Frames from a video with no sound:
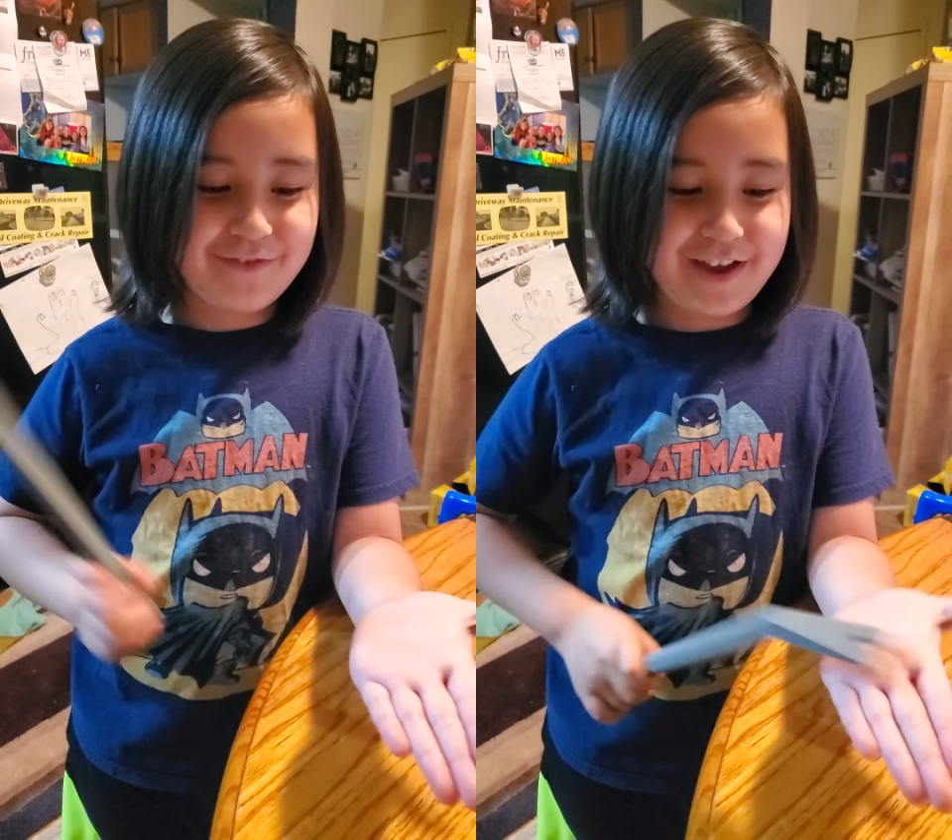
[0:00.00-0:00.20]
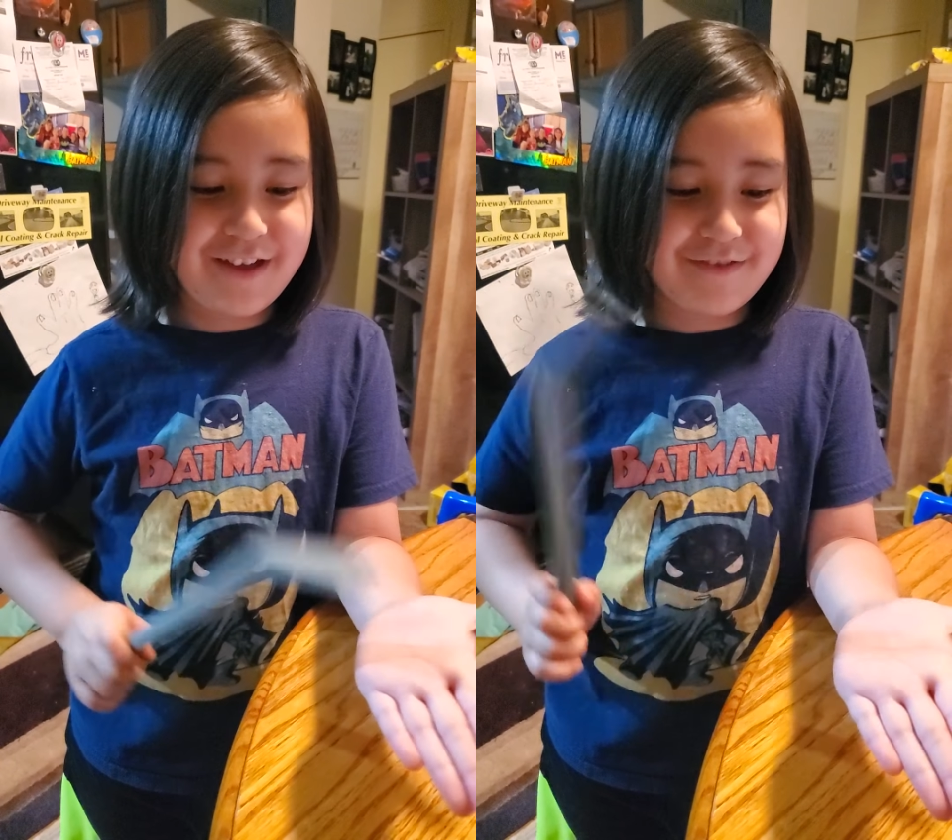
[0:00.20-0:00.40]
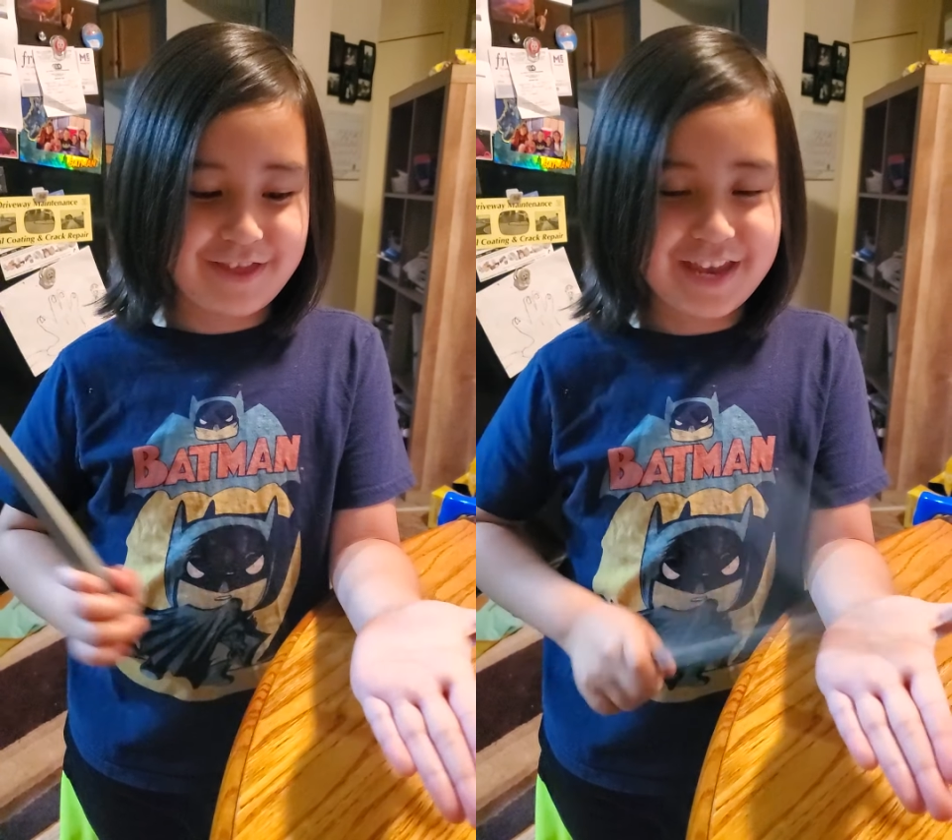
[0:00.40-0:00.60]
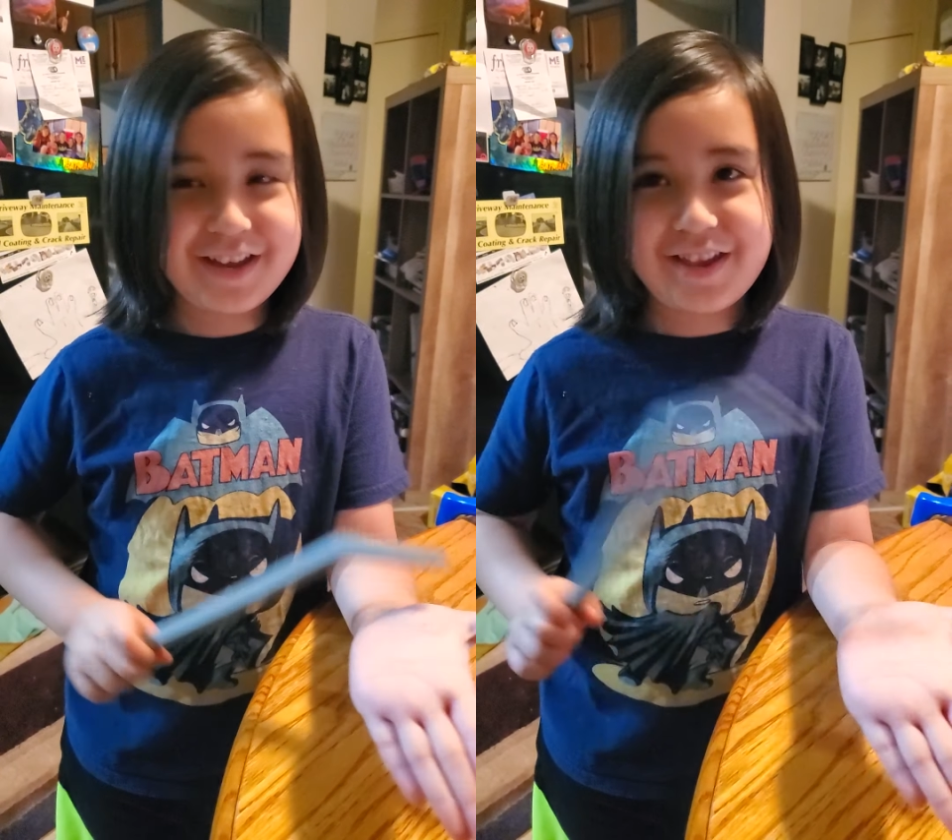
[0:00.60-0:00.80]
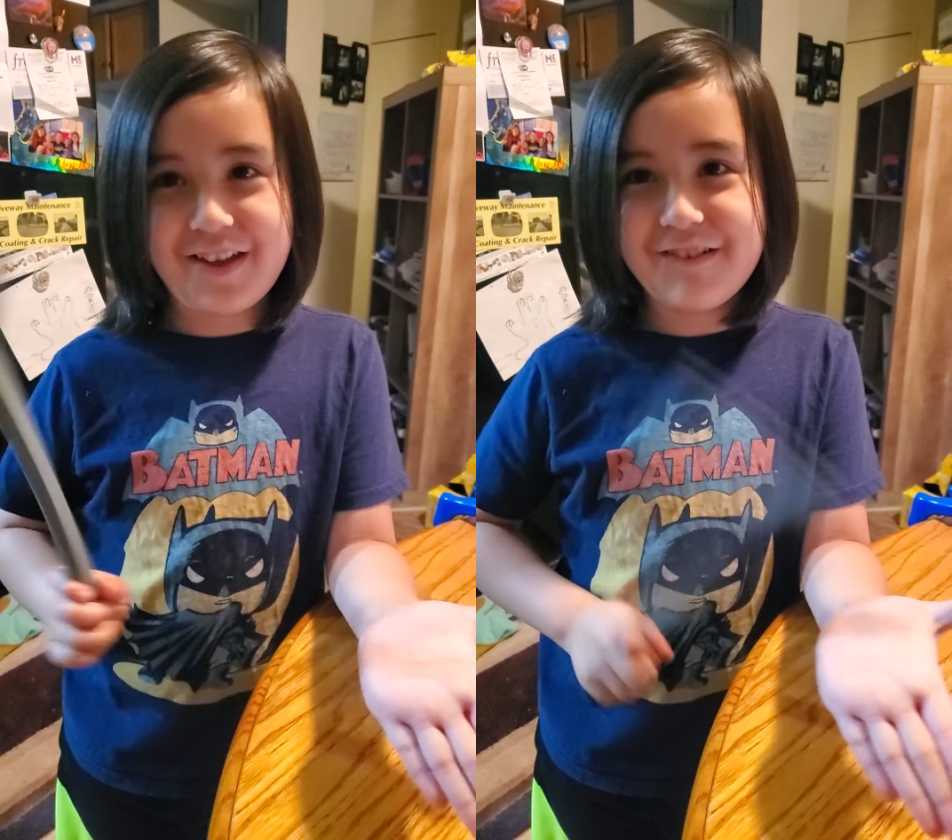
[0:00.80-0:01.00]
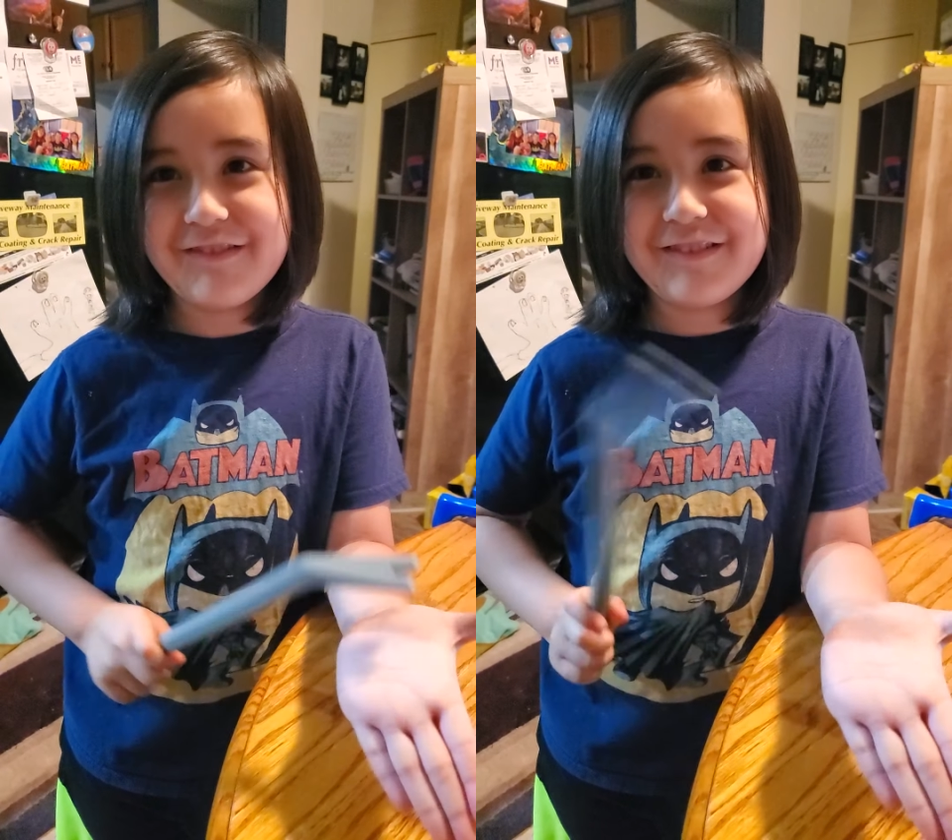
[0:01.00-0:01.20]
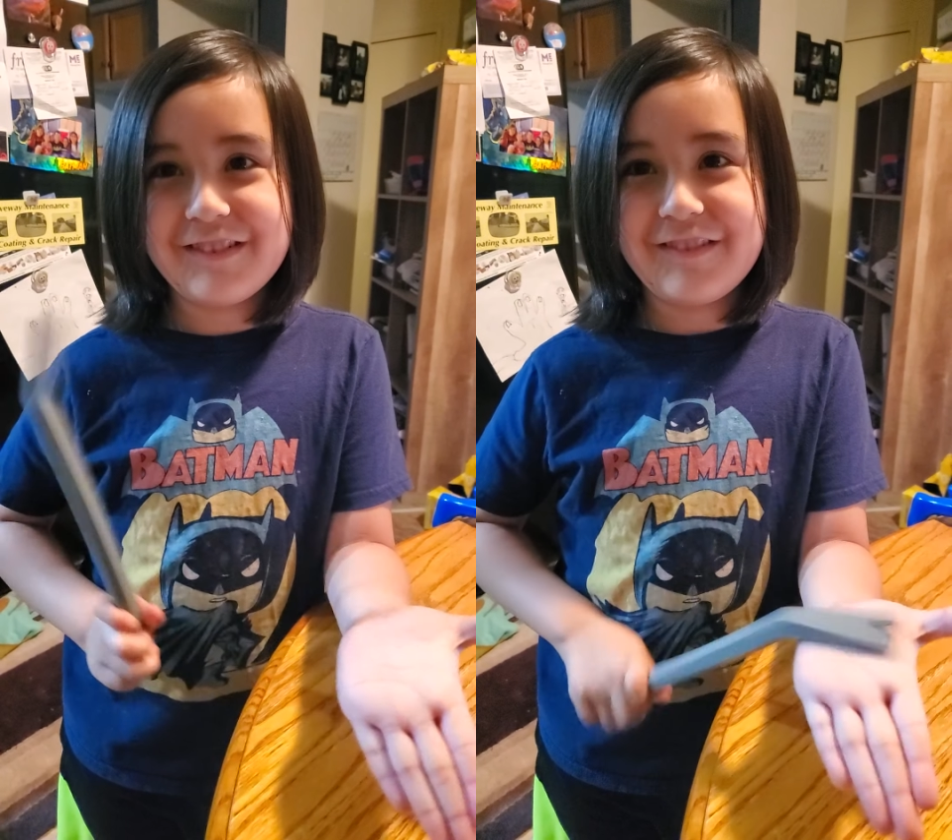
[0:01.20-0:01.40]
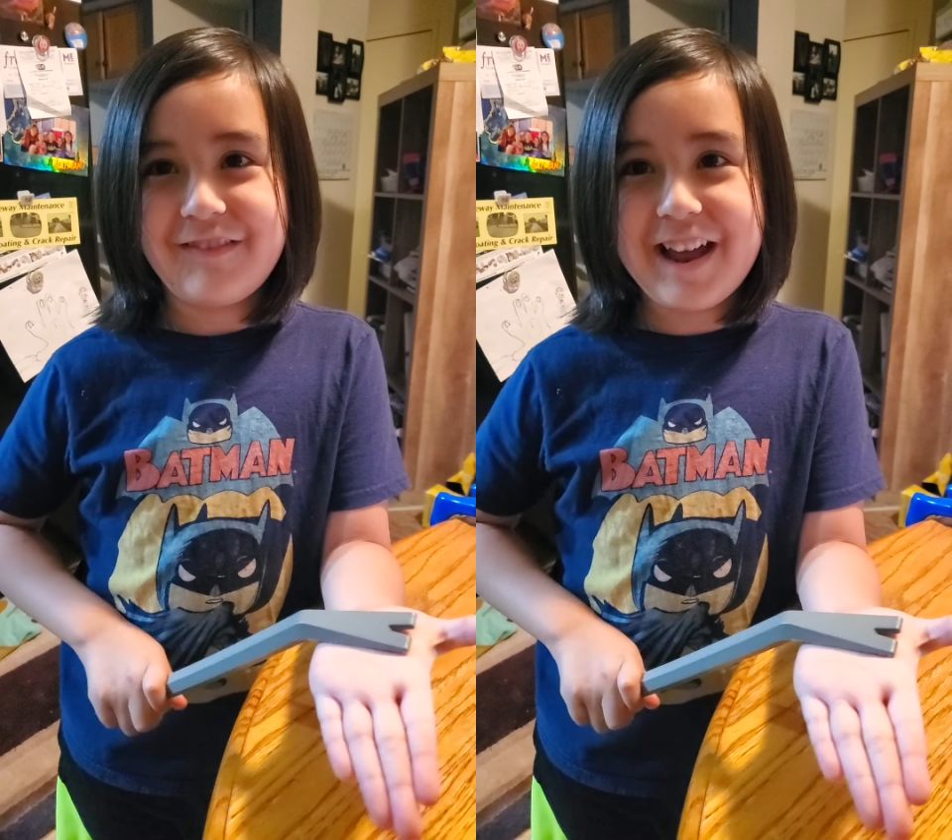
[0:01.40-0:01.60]
I don't think so.
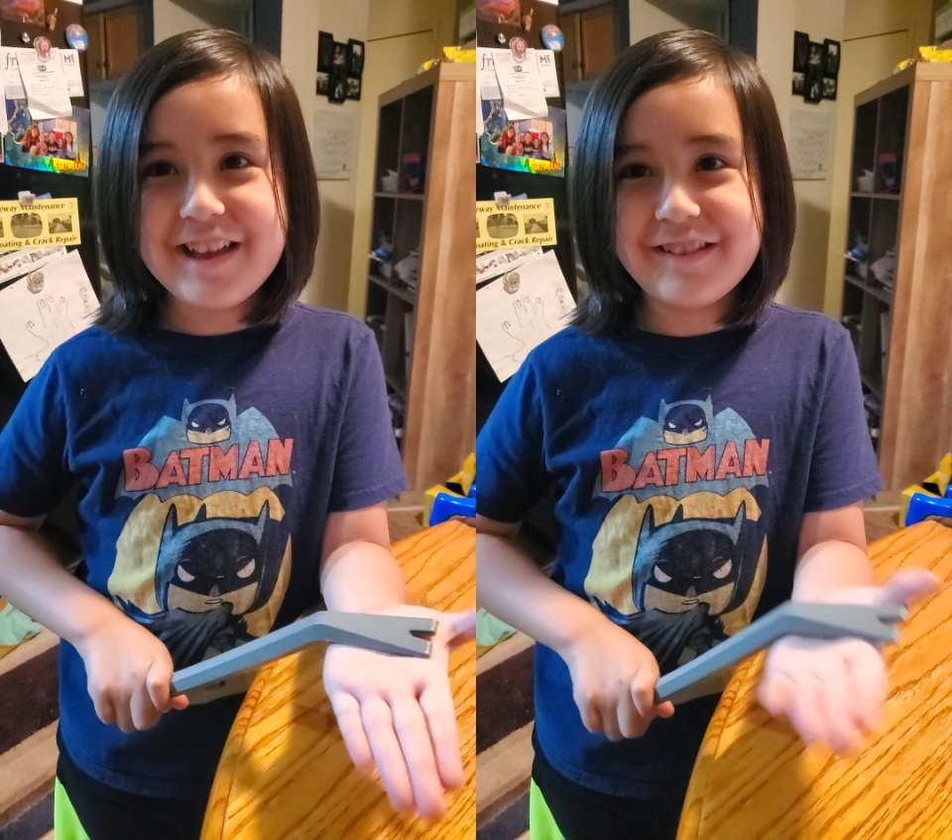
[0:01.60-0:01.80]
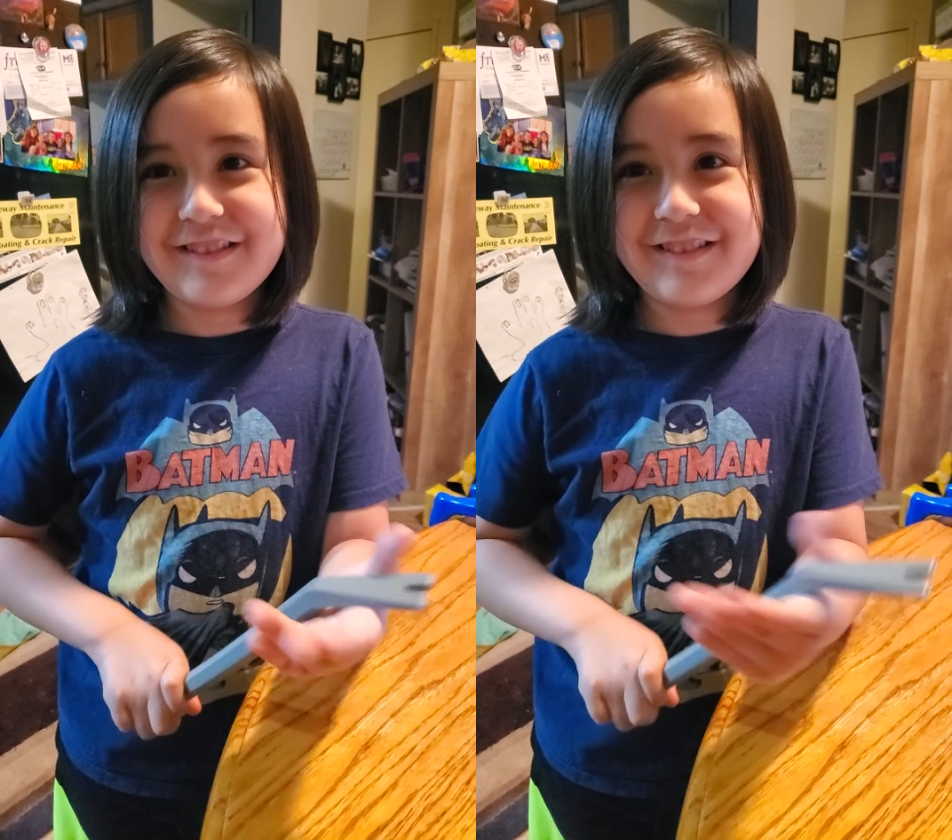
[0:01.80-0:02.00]
Right?